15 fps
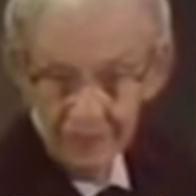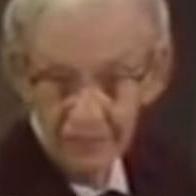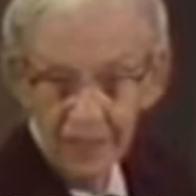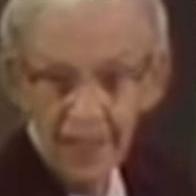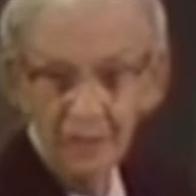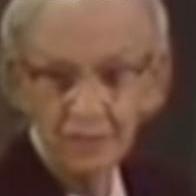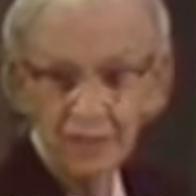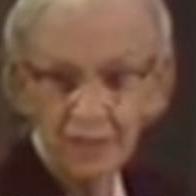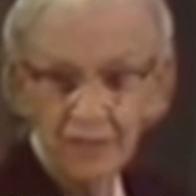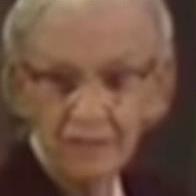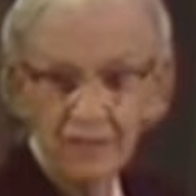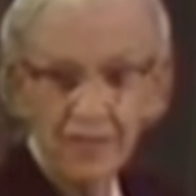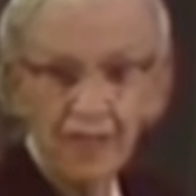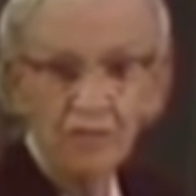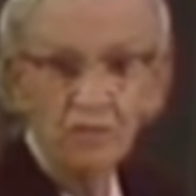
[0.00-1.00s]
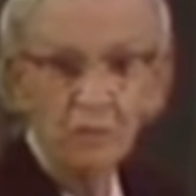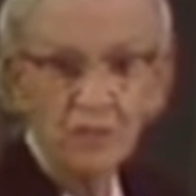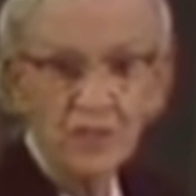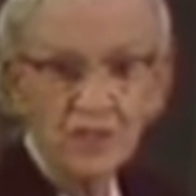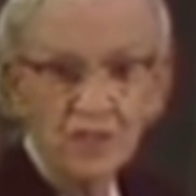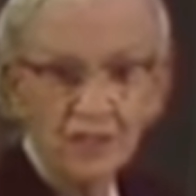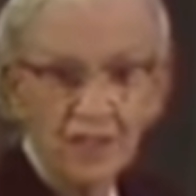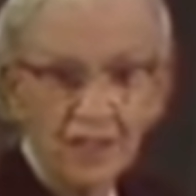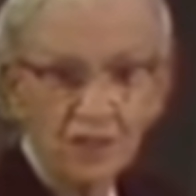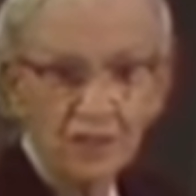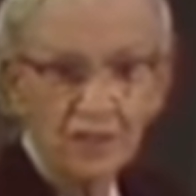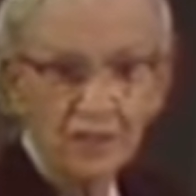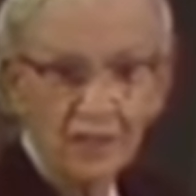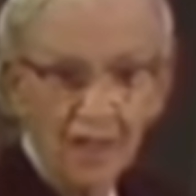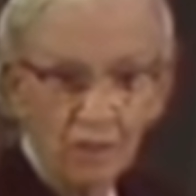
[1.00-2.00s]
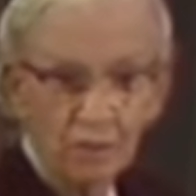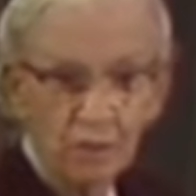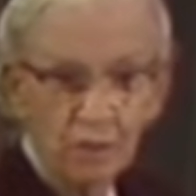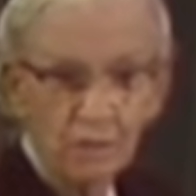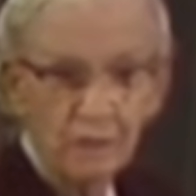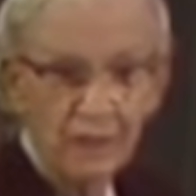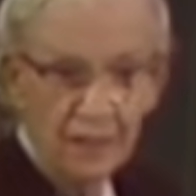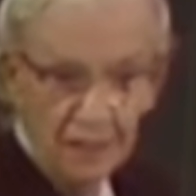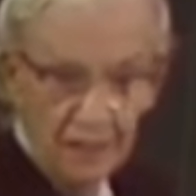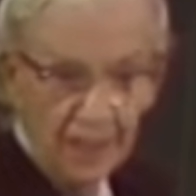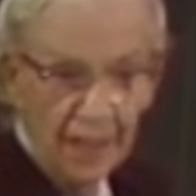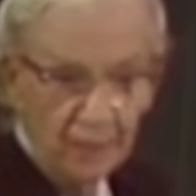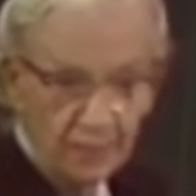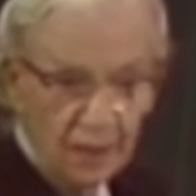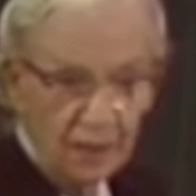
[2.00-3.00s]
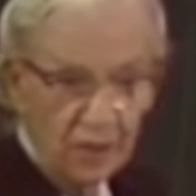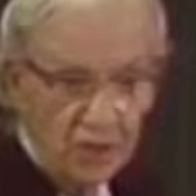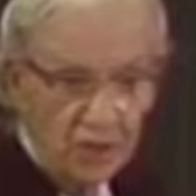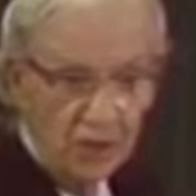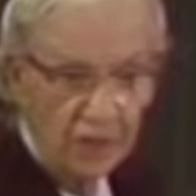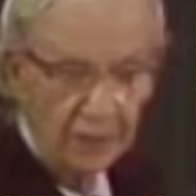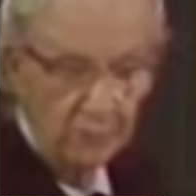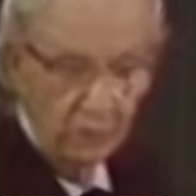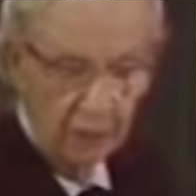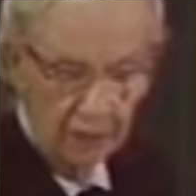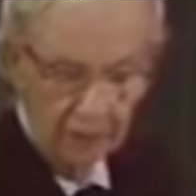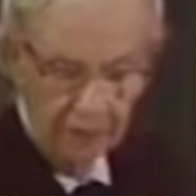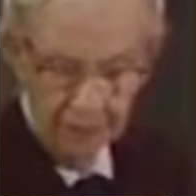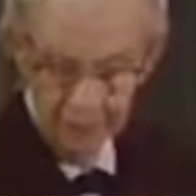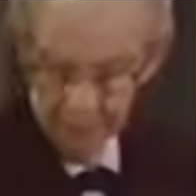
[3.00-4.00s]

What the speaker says: of captain ever gave a presentation in that room." He had me in good shape when I got